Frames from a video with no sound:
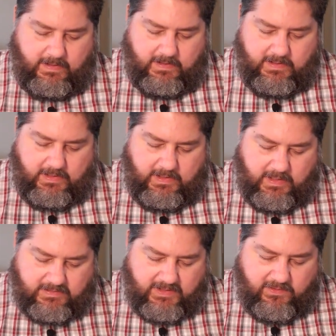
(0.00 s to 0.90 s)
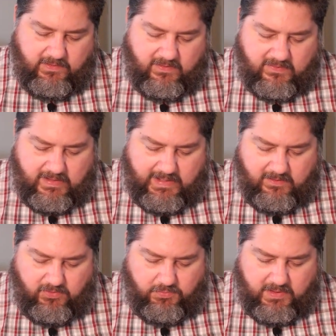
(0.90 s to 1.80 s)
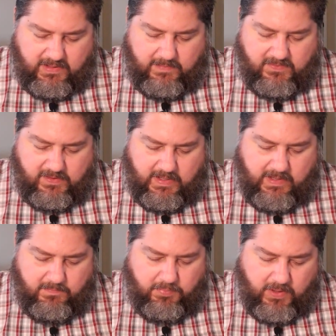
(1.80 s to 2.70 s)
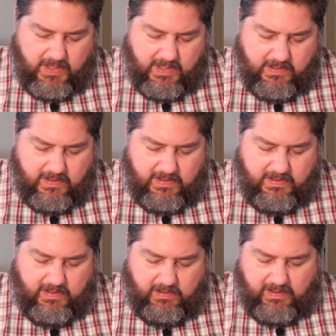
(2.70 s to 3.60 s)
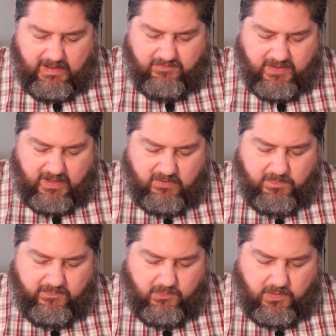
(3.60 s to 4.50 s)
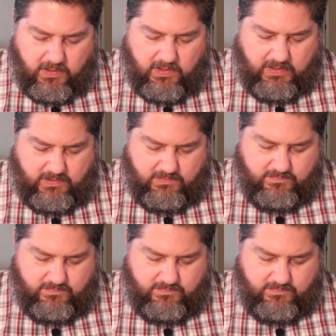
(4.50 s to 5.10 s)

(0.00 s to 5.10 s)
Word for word: And he got down on his knees three times a day and prayed and gave thanks before God.